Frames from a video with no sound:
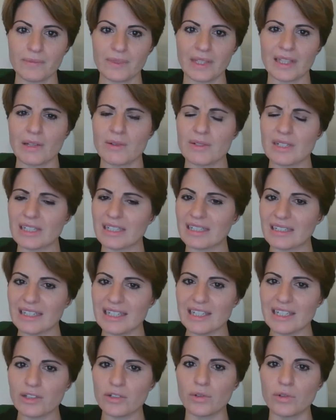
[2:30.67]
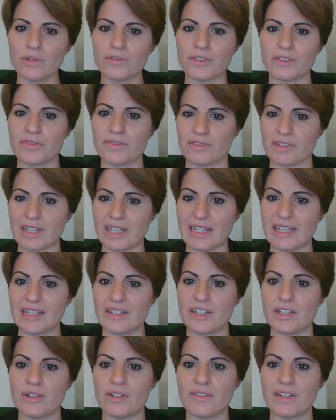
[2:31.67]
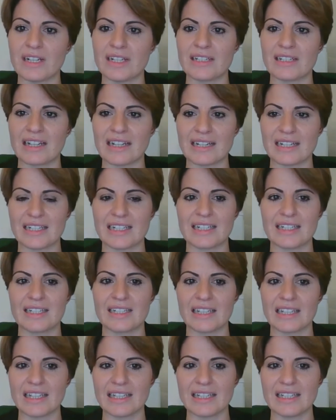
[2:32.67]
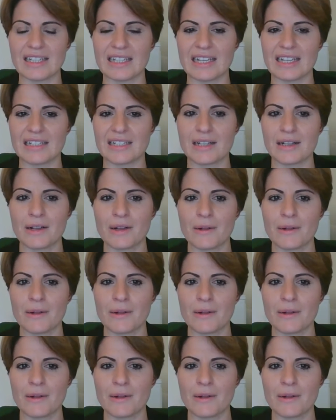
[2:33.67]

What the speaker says: There was a clear call for free and universal access to the internet.